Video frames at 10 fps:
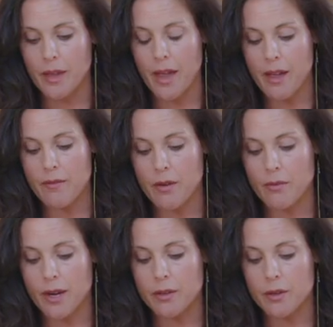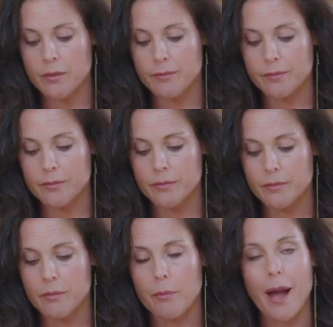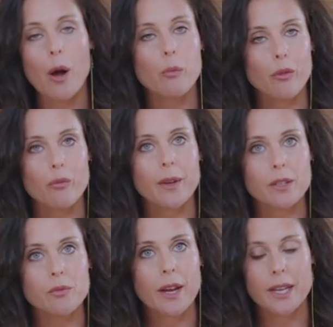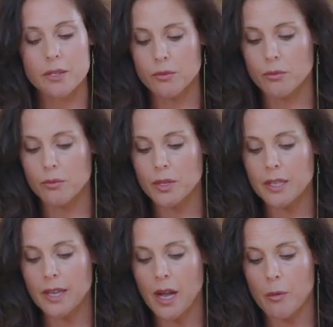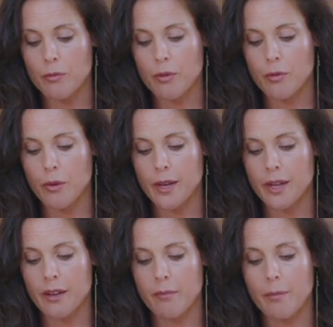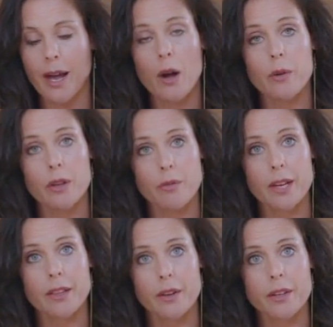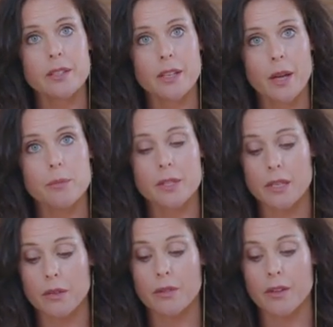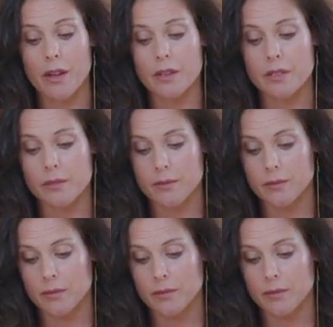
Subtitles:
have a regular bowel movement, right? It's really helpful for any kind of bowel irregularities. It helps to heal the gut.